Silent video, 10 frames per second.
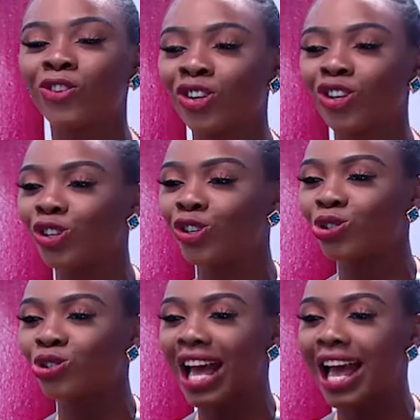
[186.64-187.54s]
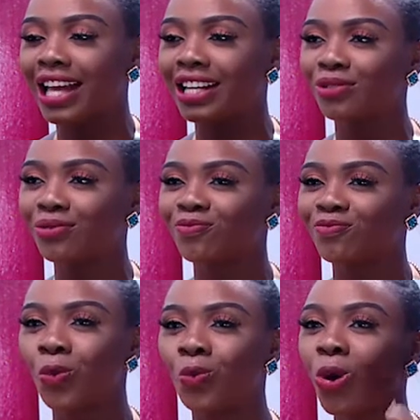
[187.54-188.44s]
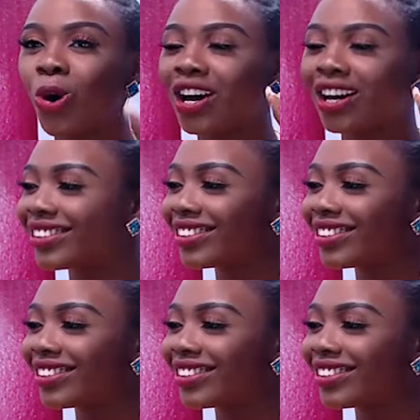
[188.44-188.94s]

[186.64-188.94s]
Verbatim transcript: nude and woke